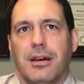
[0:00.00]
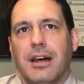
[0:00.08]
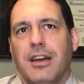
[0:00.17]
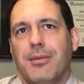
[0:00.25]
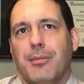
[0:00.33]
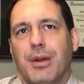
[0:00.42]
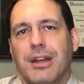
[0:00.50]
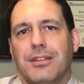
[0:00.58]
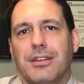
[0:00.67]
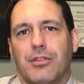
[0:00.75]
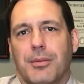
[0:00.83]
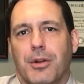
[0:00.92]
I've been
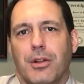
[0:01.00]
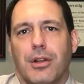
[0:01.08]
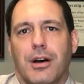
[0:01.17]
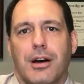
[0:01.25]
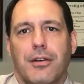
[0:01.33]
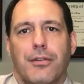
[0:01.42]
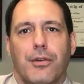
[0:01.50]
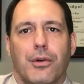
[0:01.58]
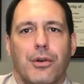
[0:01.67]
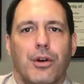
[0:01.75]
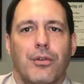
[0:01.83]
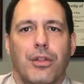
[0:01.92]
practicing criminal law
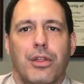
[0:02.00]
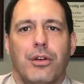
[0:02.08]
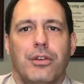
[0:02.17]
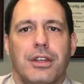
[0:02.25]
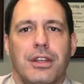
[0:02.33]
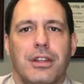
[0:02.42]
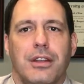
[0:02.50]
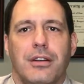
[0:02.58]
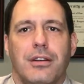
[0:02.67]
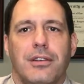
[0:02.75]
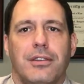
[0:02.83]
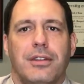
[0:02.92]
for over 13
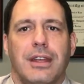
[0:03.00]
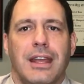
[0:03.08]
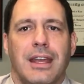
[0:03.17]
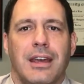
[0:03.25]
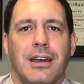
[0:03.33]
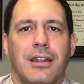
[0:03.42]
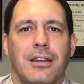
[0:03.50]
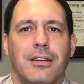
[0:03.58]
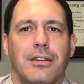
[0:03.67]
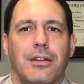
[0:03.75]
years, and